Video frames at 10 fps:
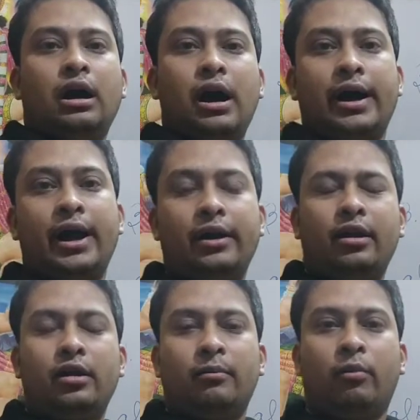
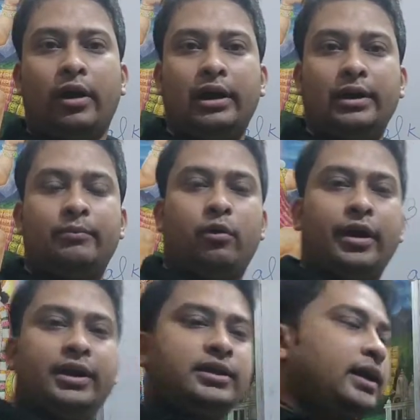higher boiling
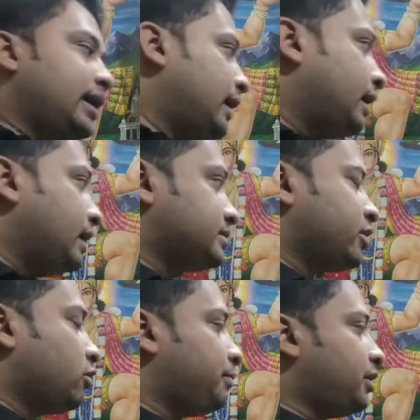point as
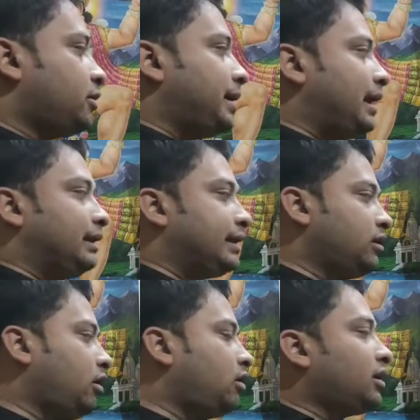the compare of
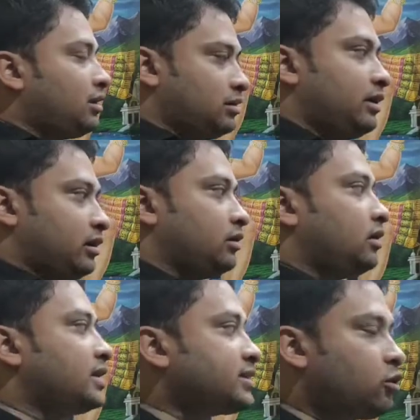alkane or
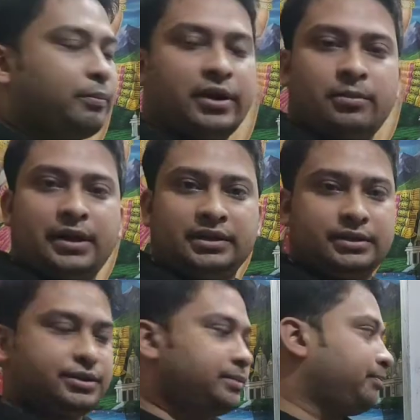as the compare of
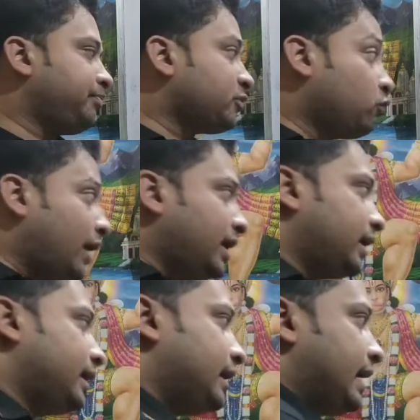others.
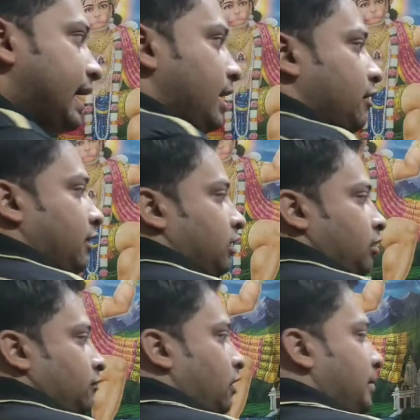Why?
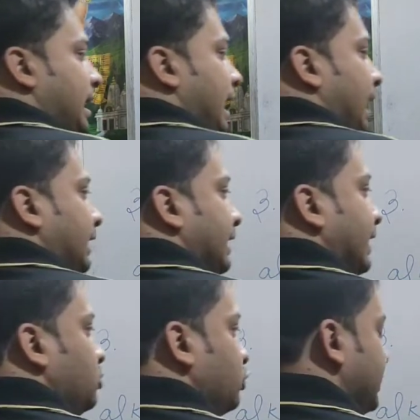From
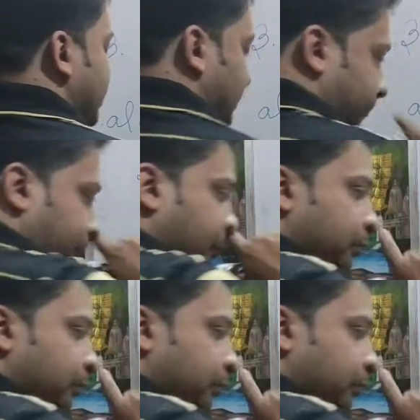alkane to ether.